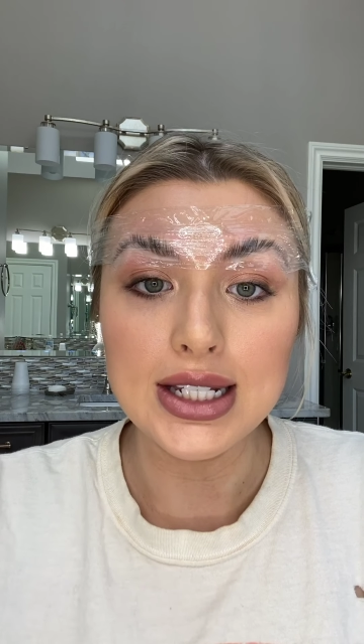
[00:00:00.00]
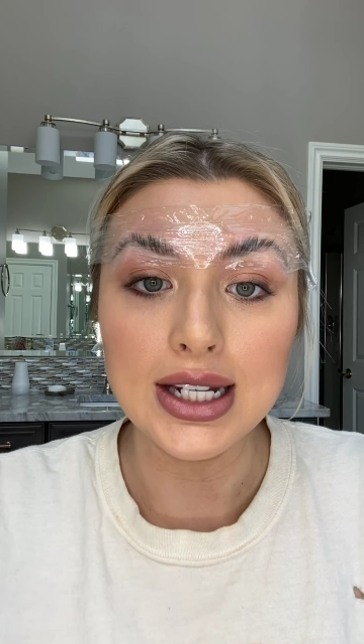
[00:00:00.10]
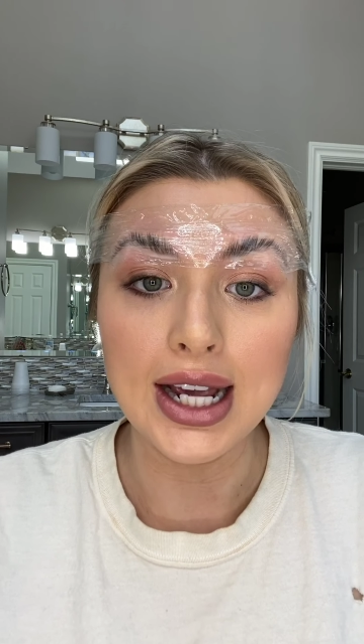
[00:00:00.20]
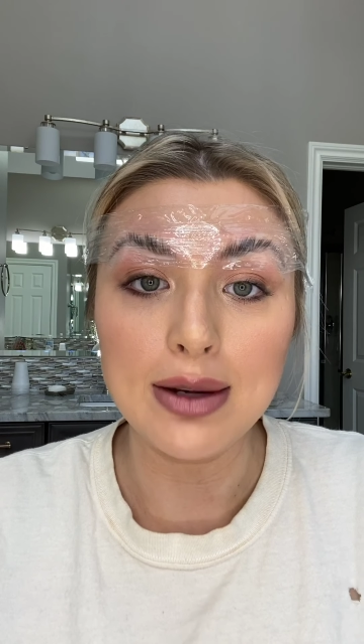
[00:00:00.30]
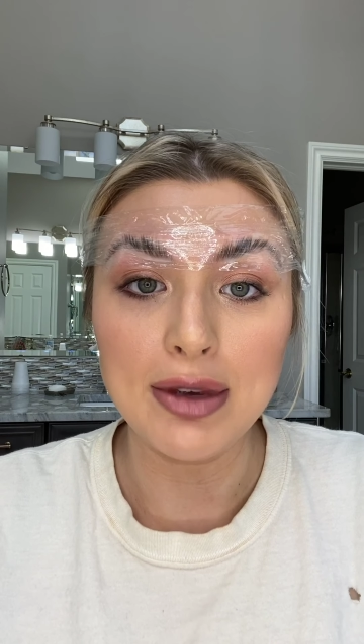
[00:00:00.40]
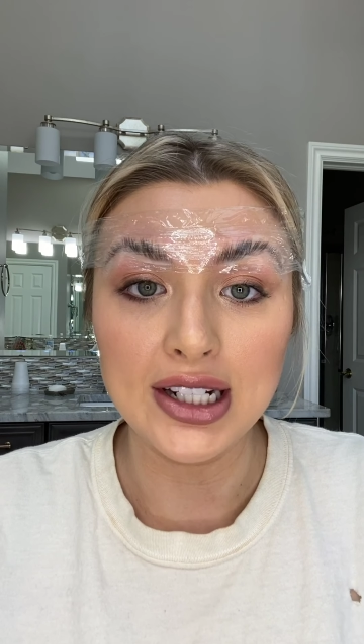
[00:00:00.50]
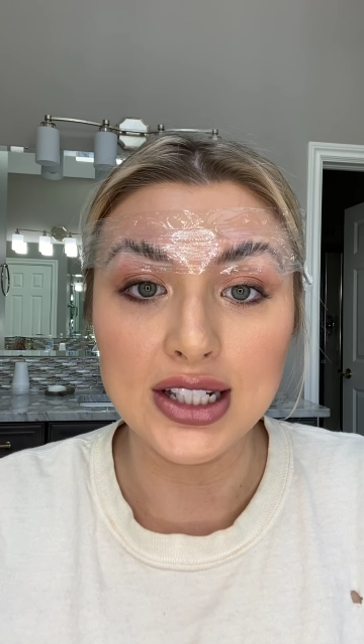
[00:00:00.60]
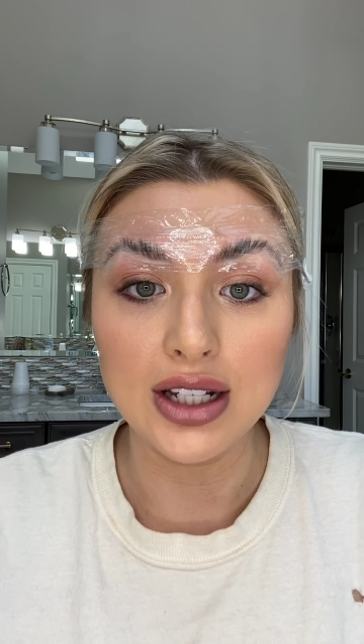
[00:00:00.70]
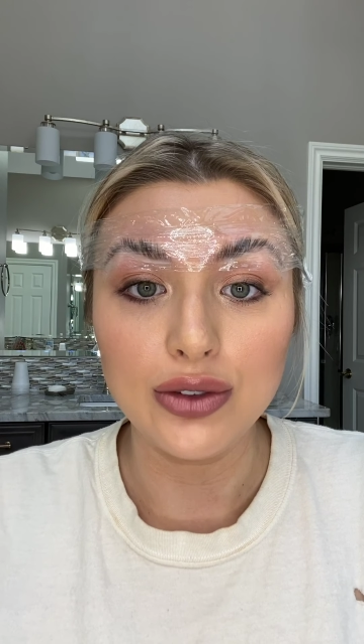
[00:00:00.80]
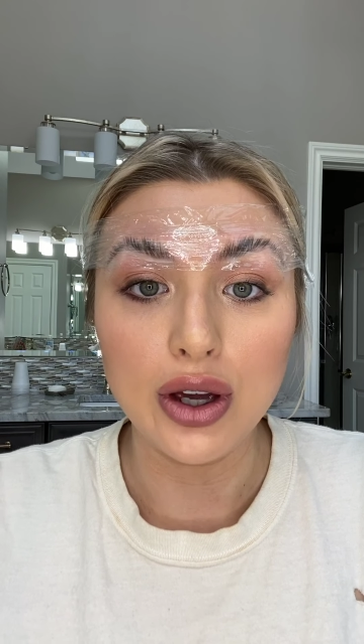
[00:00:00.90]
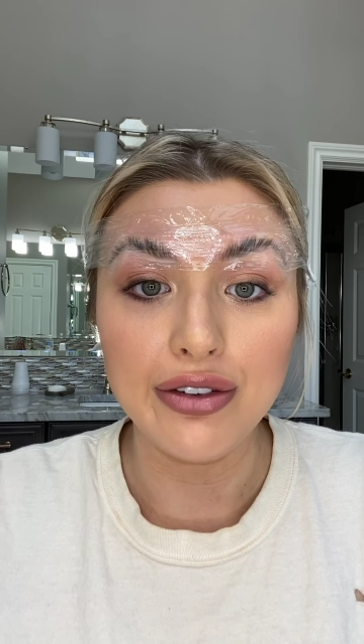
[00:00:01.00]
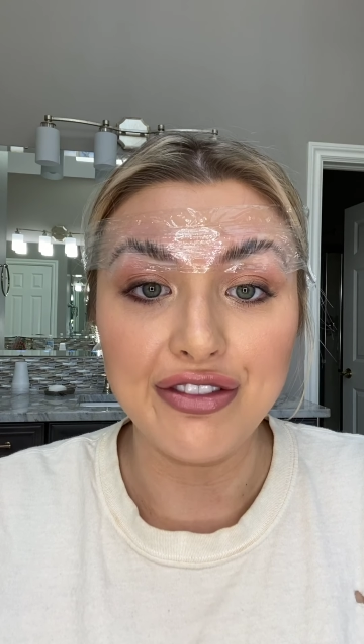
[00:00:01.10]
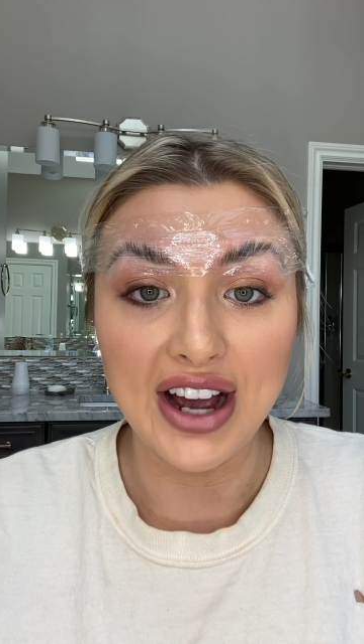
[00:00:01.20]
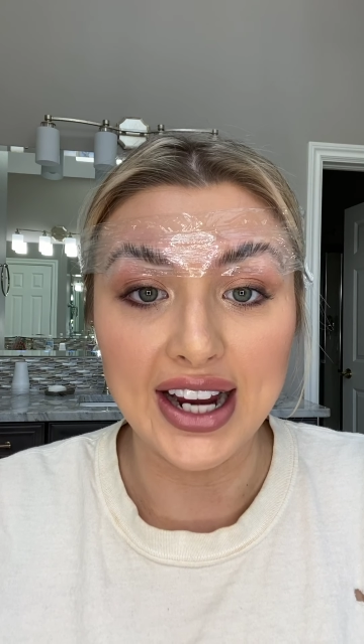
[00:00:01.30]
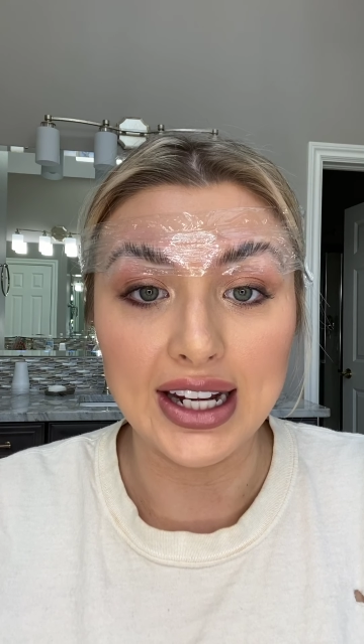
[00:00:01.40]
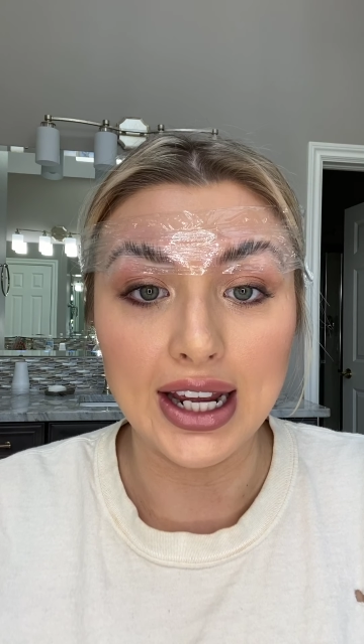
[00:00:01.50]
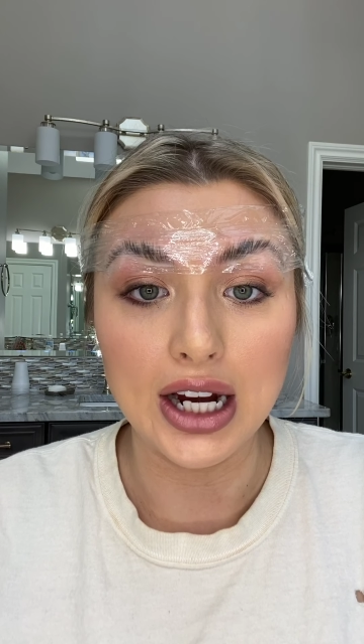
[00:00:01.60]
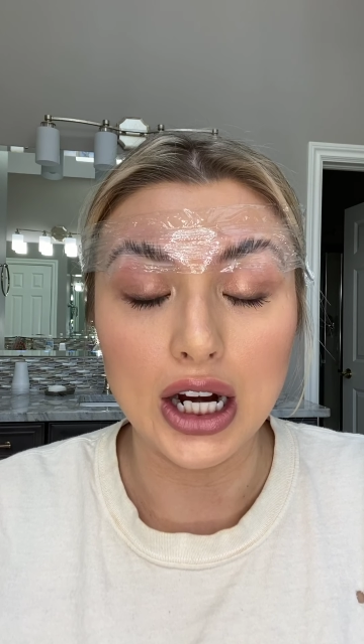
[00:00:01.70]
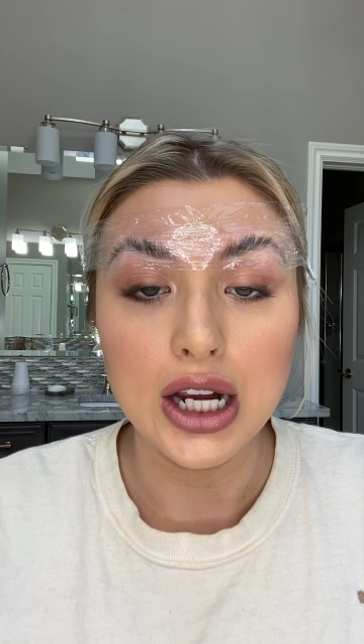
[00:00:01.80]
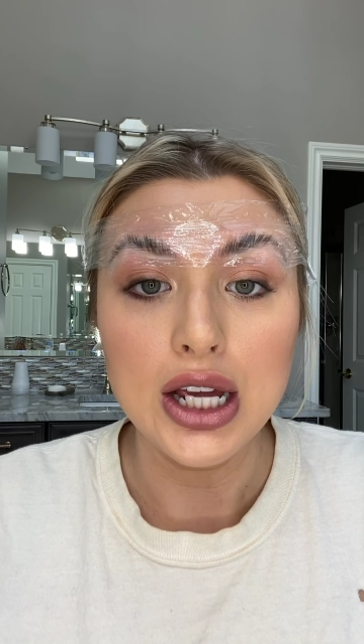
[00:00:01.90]
to 9 minutes if you have fine
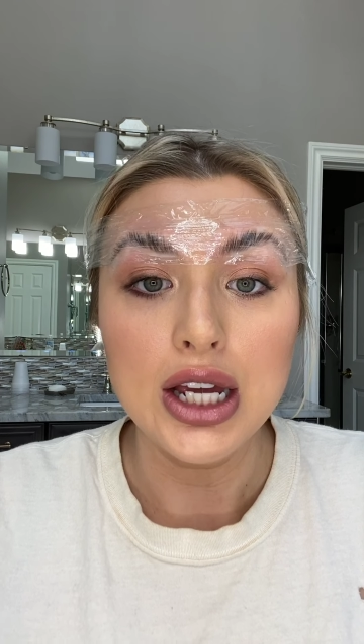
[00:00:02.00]
hair,